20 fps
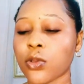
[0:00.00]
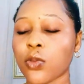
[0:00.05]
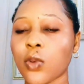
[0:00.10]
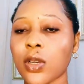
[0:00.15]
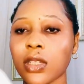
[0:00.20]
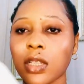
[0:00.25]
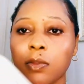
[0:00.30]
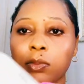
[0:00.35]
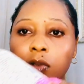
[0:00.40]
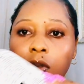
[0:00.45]

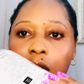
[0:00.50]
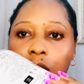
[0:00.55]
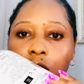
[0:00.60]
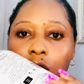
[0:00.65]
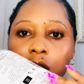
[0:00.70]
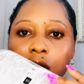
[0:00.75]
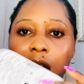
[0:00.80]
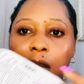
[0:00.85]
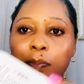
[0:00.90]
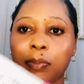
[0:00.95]
Once I'm done, I
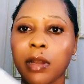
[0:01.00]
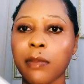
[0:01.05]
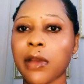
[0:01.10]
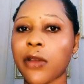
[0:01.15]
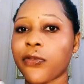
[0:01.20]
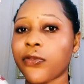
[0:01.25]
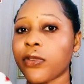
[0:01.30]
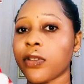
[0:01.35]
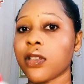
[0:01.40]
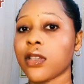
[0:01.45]
just apply my
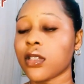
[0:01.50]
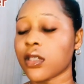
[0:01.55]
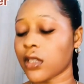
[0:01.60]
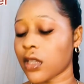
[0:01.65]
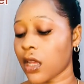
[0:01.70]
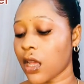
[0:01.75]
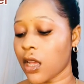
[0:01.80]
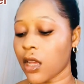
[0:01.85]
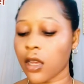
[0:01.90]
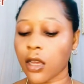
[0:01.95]
face
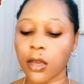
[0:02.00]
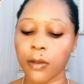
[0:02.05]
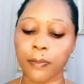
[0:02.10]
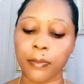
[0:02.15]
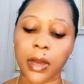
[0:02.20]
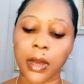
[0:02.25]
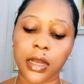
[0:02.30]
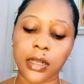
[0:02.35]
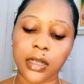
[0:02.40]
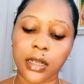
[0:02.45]

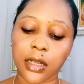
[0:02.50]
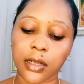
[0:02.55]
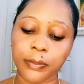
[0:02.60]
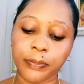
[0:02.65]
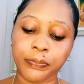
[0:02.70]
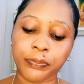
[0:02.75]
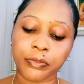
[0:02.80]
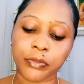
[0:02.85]
powder,